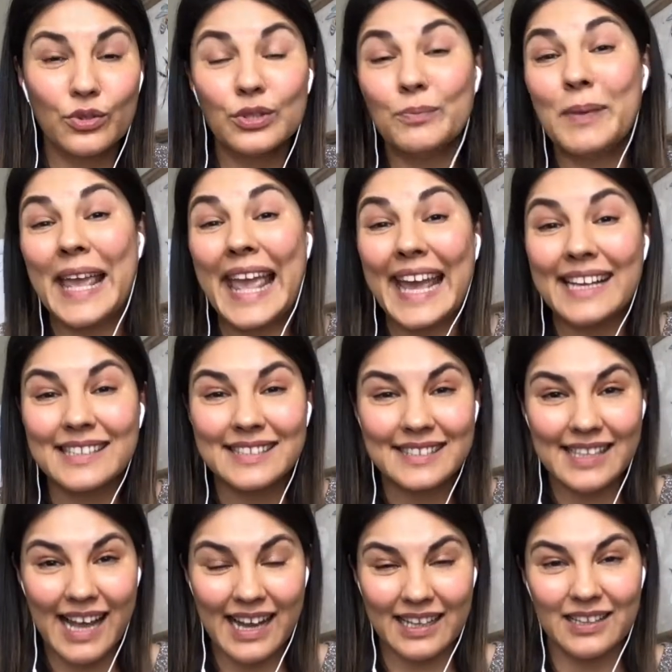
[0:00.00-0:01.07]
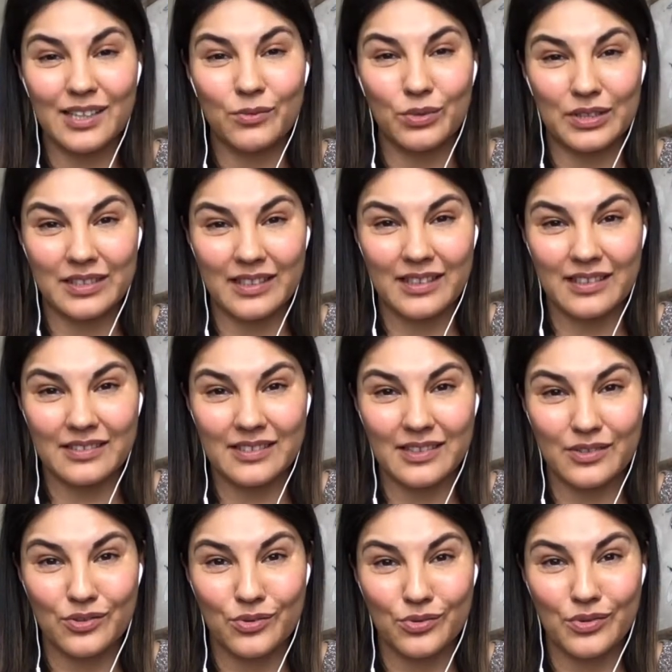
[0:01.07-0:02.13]
could be exactly what kills
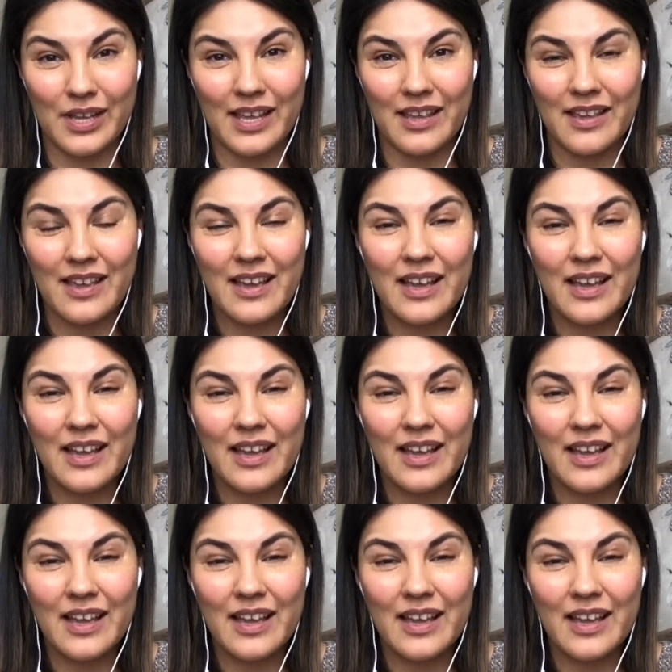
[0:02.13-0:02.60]
us today.